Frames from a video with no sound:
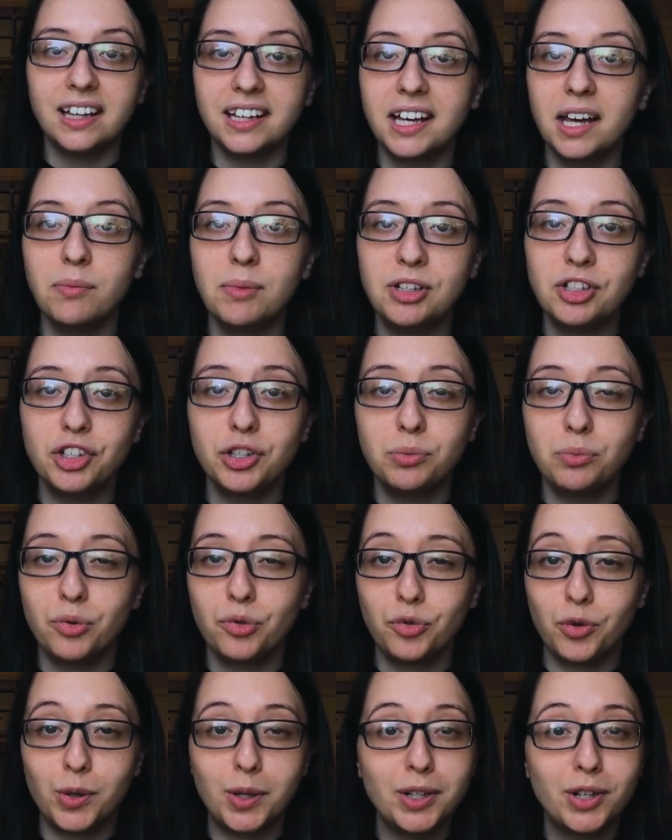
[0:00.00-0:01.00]
Like I mentioned
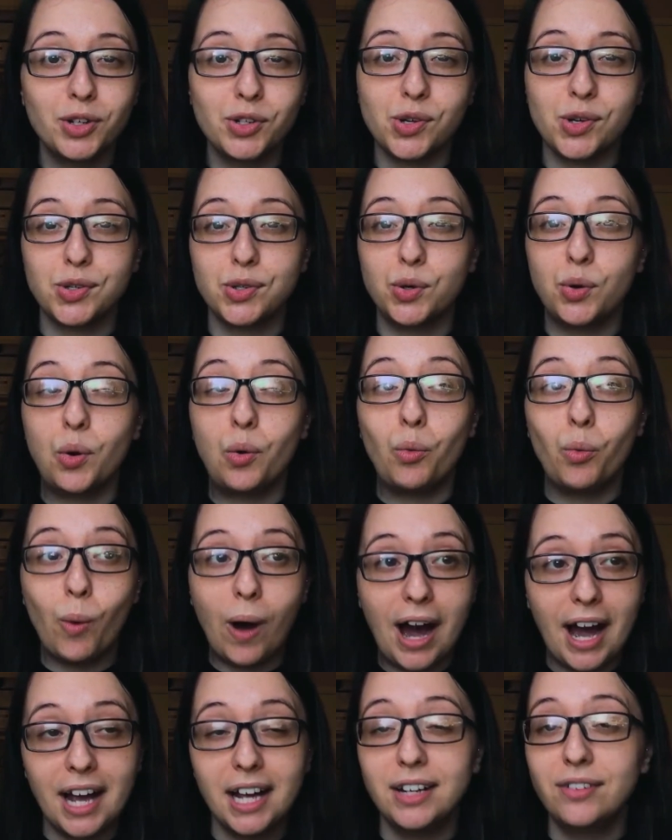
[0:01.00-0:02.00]
before, there's also a
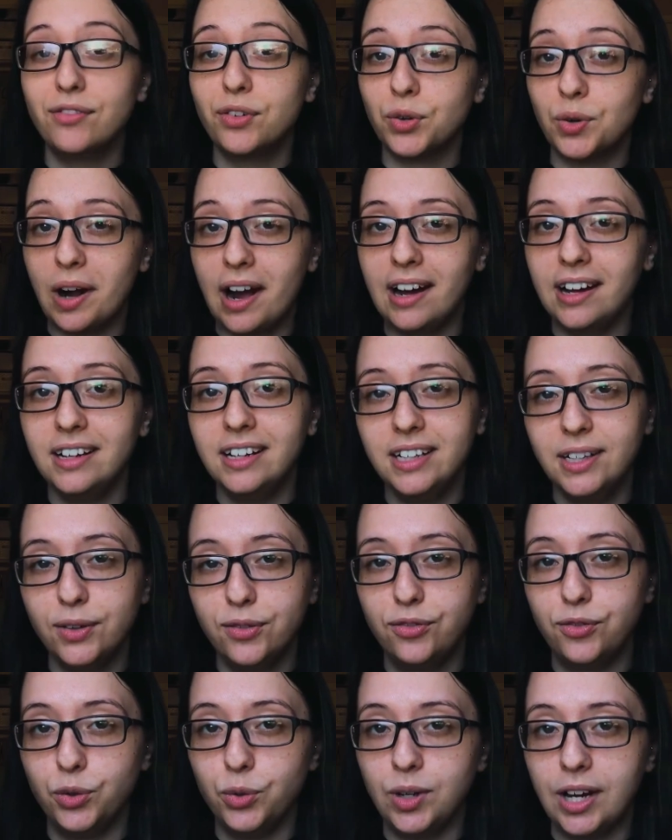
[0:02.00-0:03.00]
wide variety
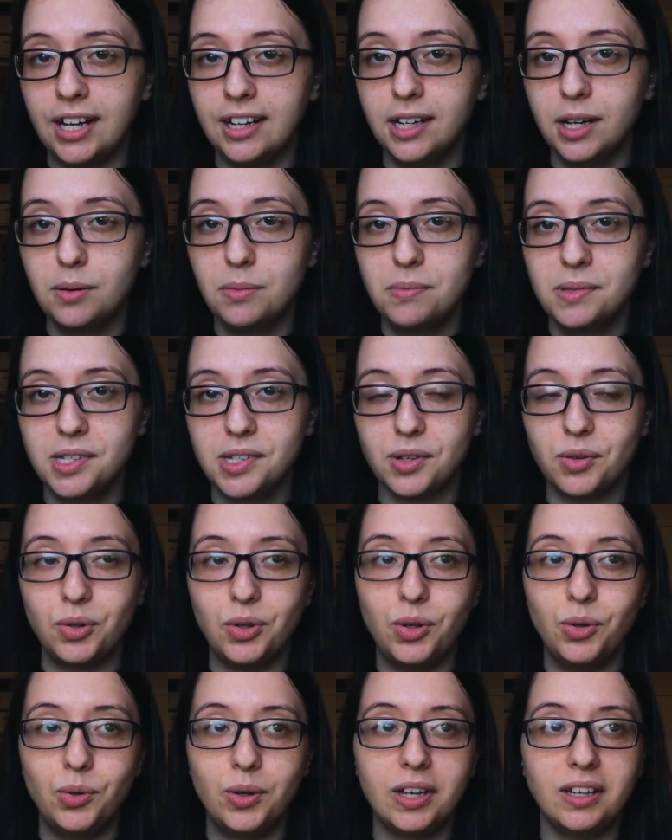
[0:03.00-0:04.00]
of food items, so
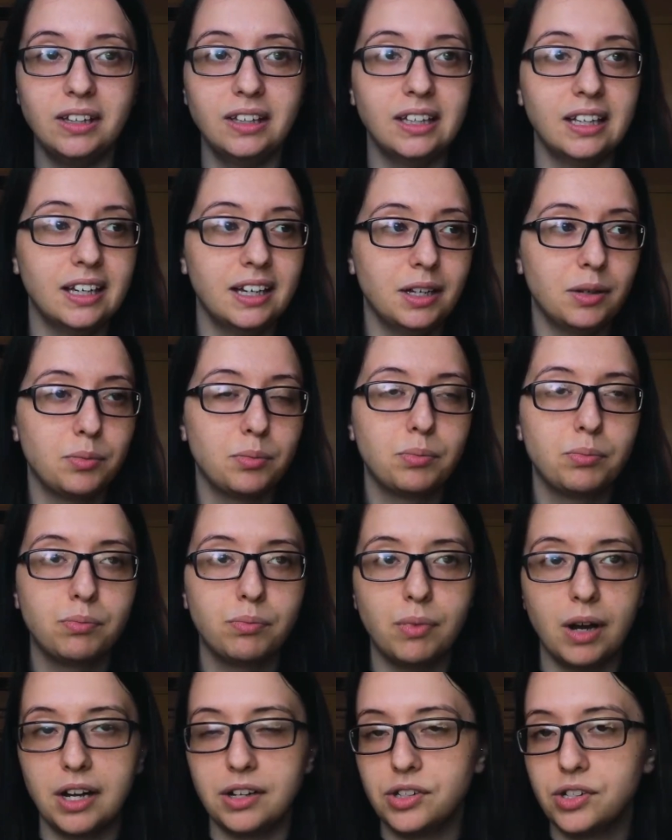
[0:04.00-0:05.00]
you can get
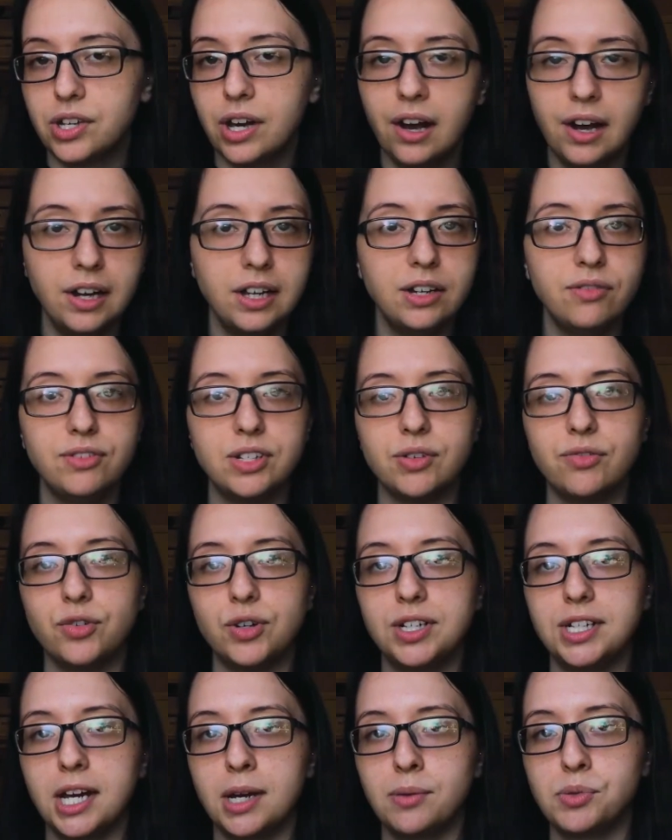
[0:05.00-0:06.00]
a ton of
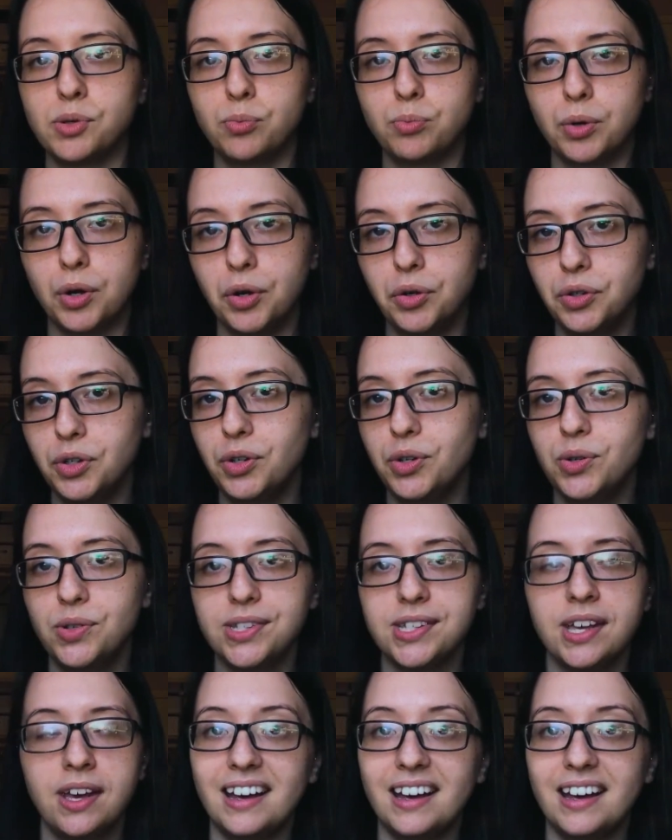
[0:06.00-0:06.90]
different types of produce,